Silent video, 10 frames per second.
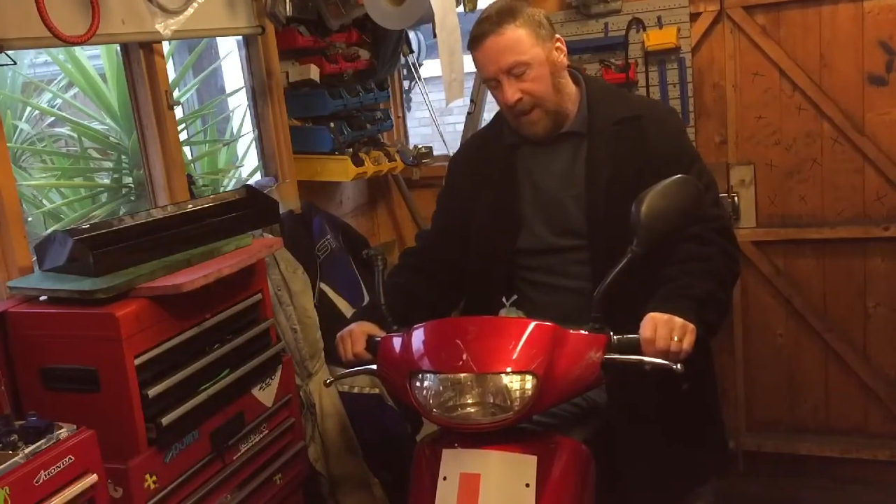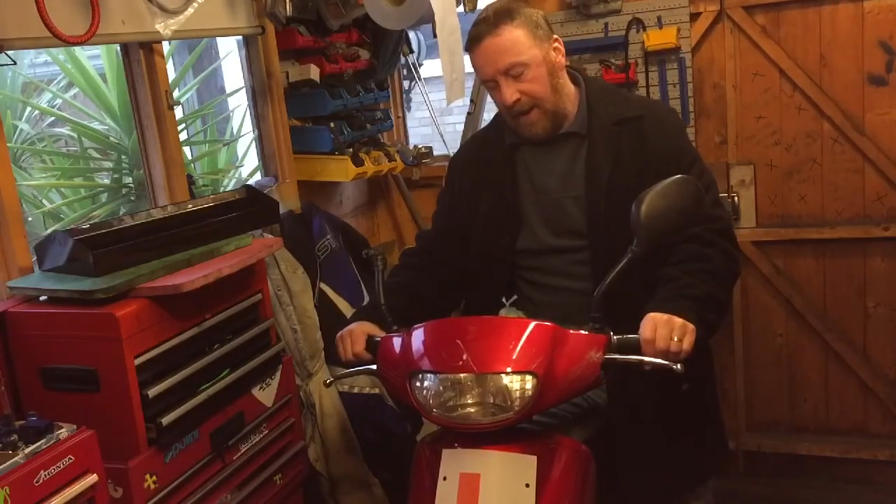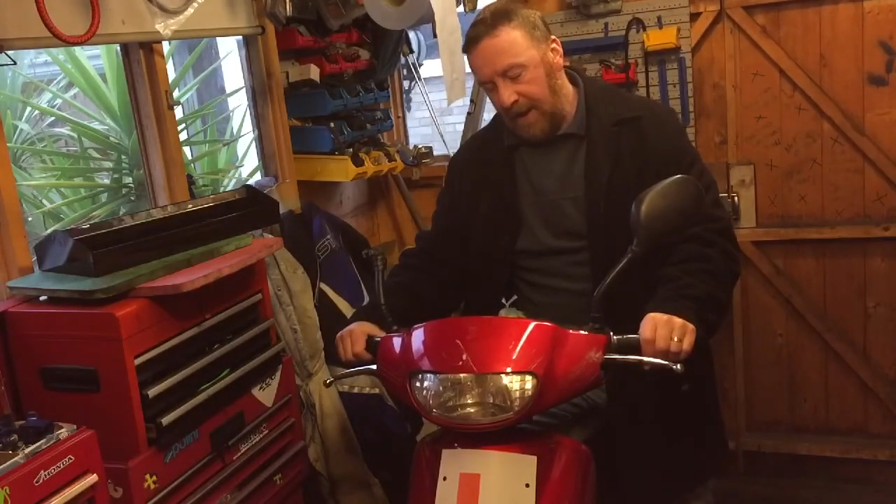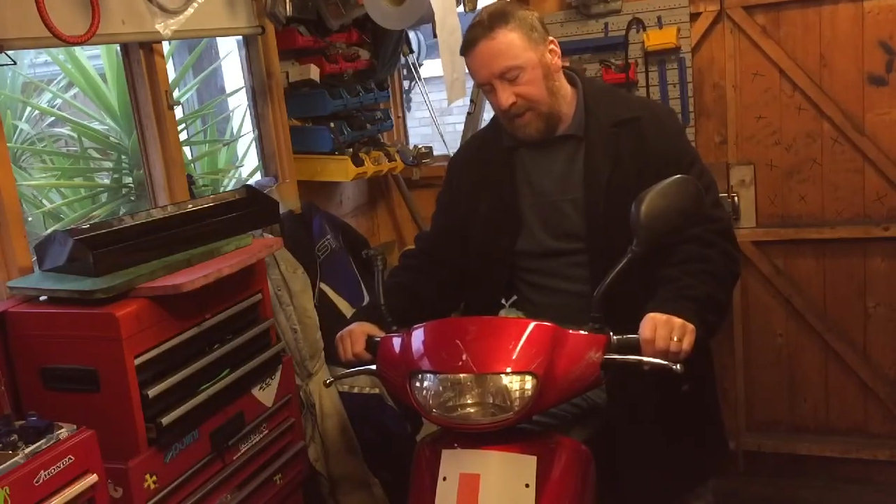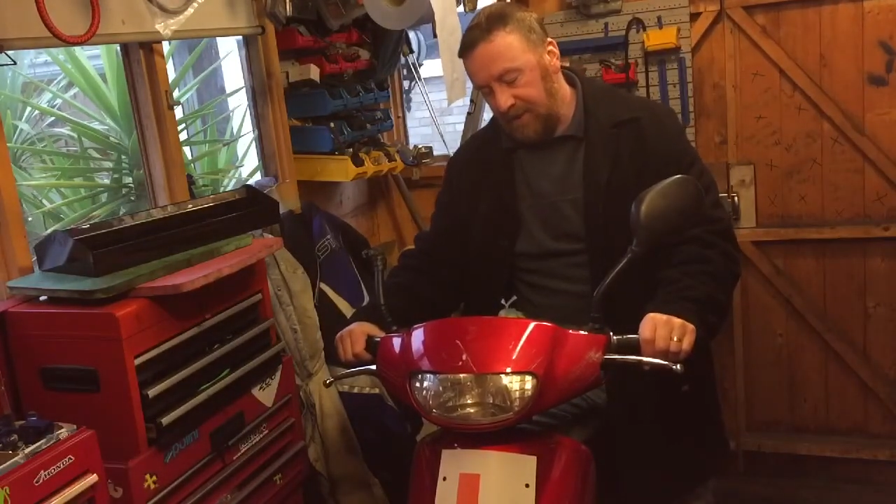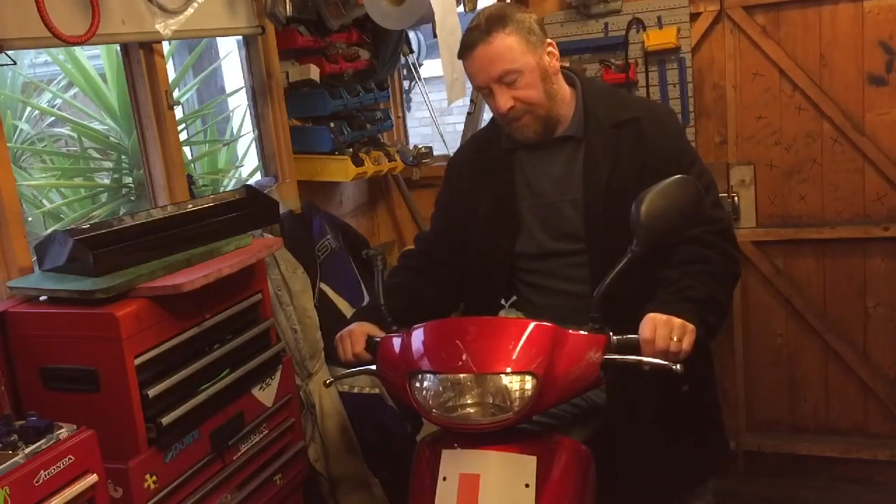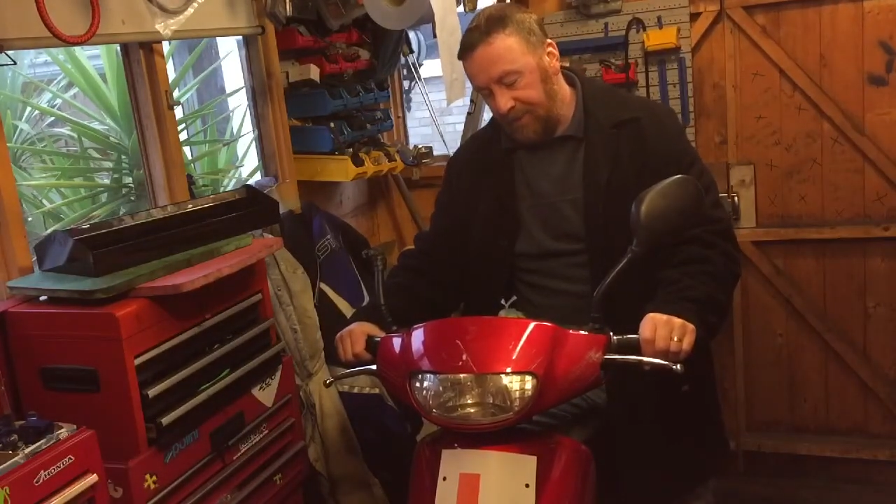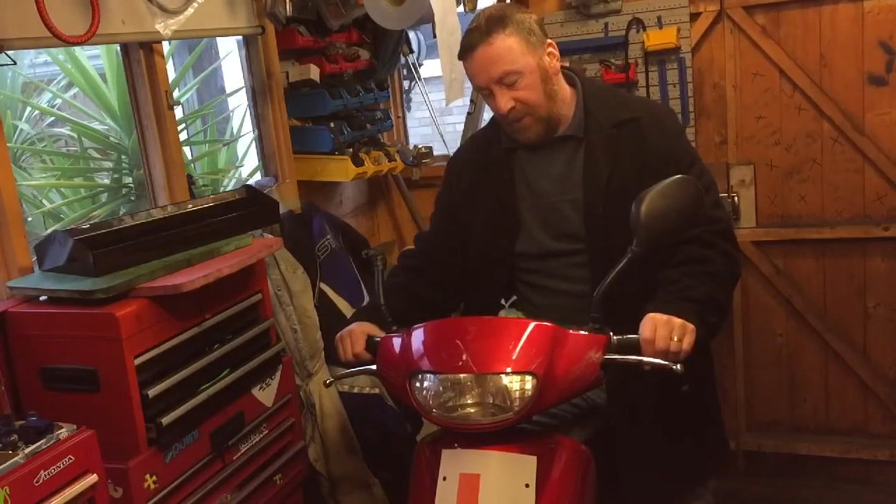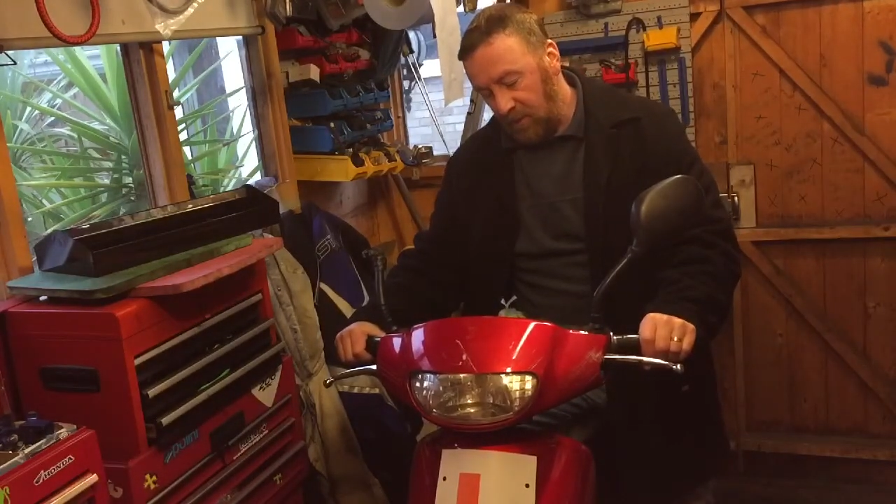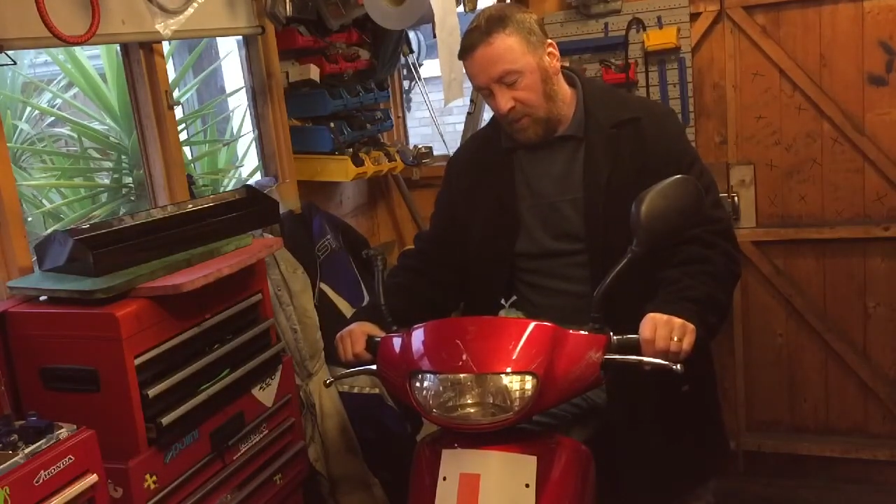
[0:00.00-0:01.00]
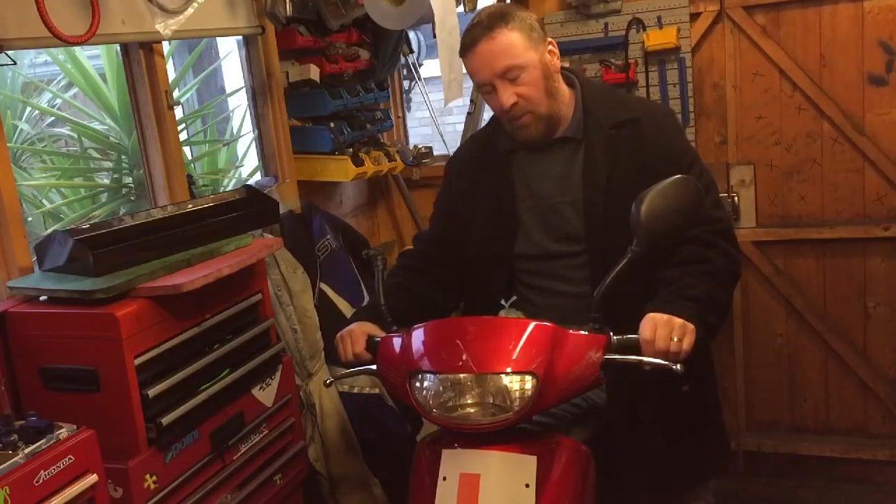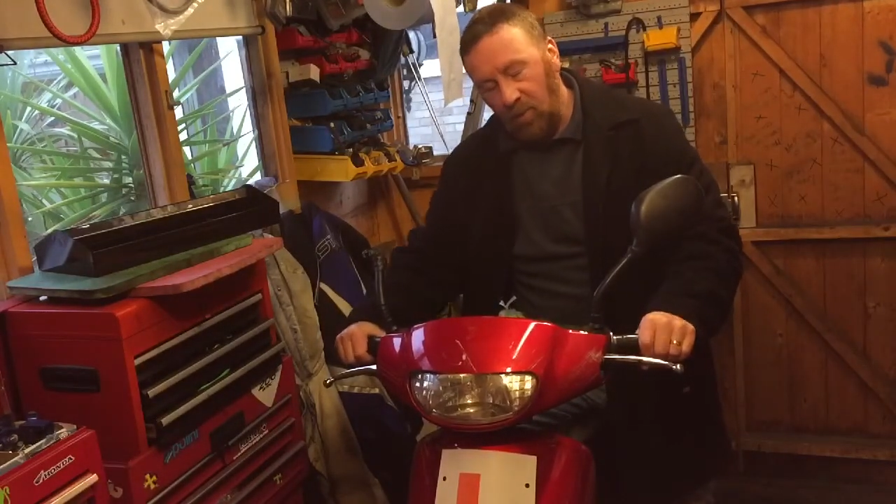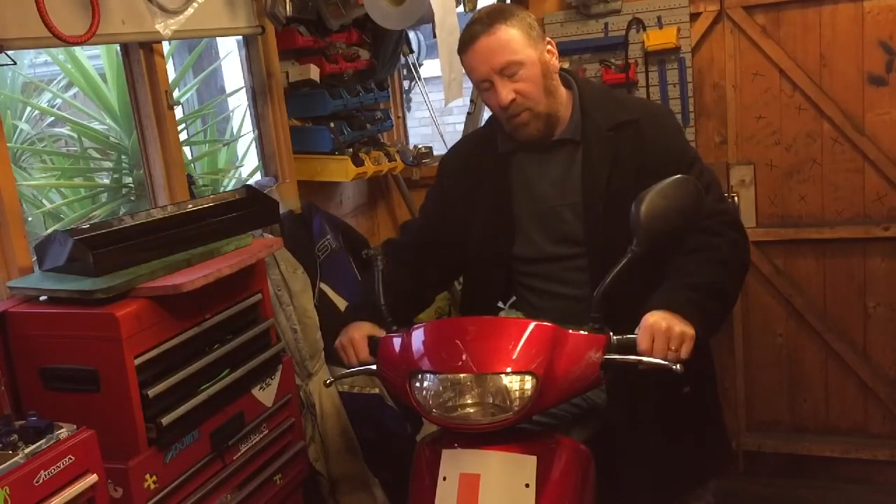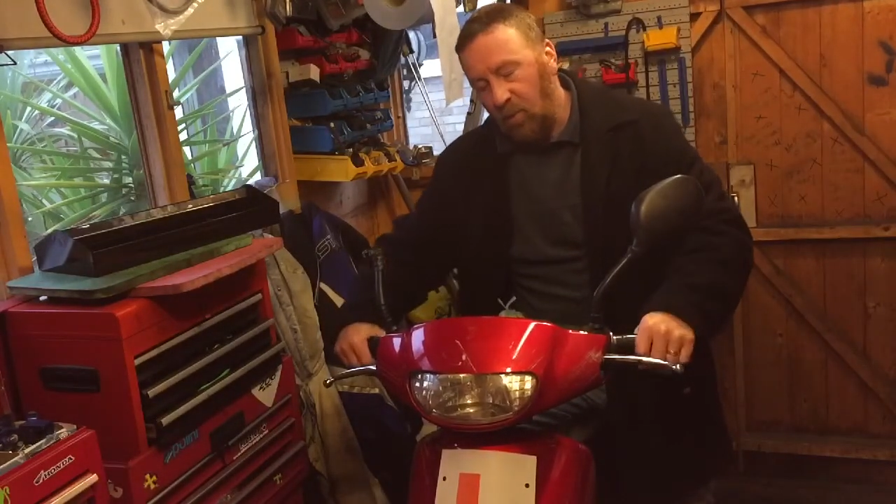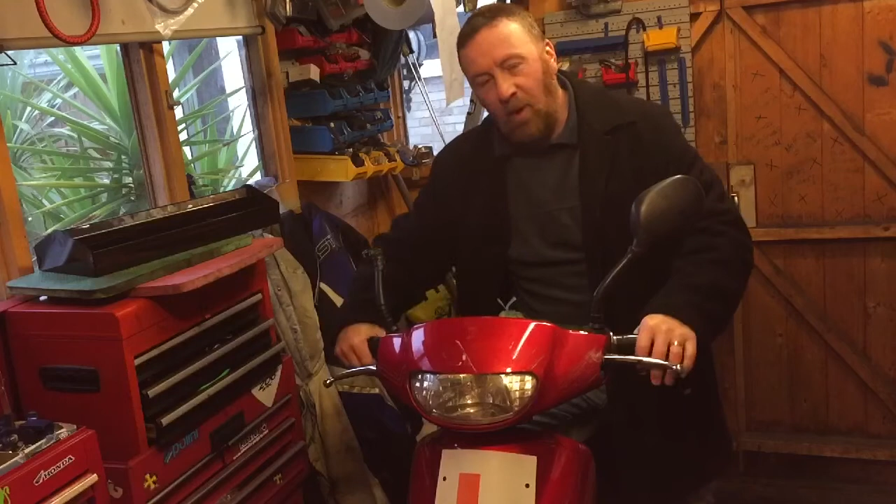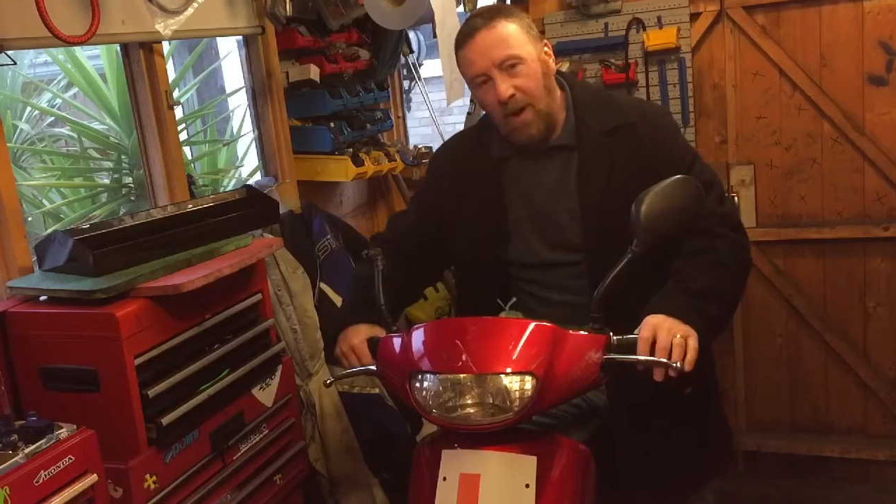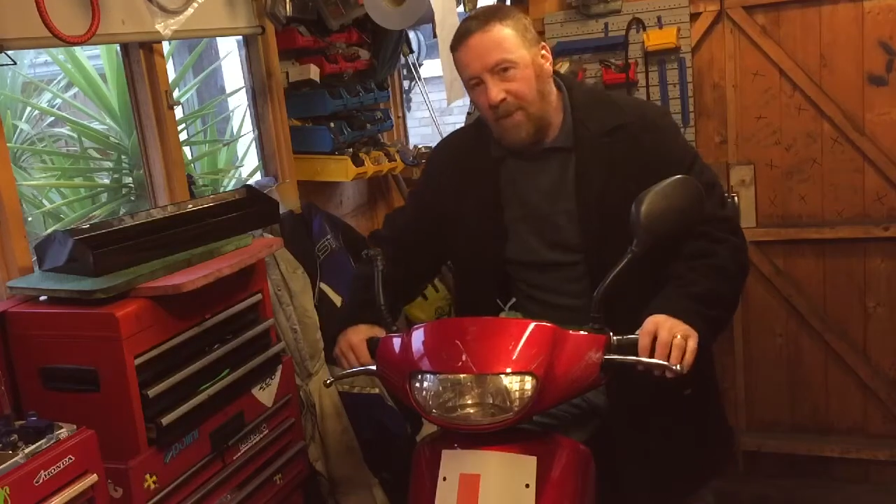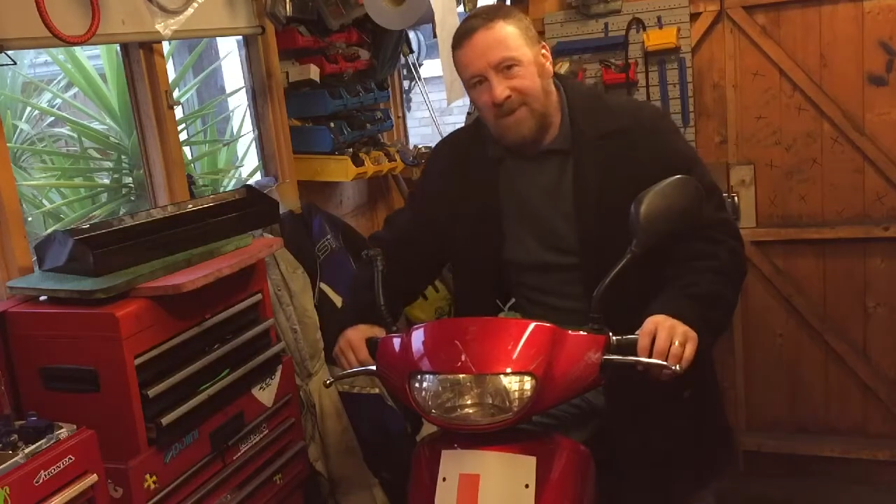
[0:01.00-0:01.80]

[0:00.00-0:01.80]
And why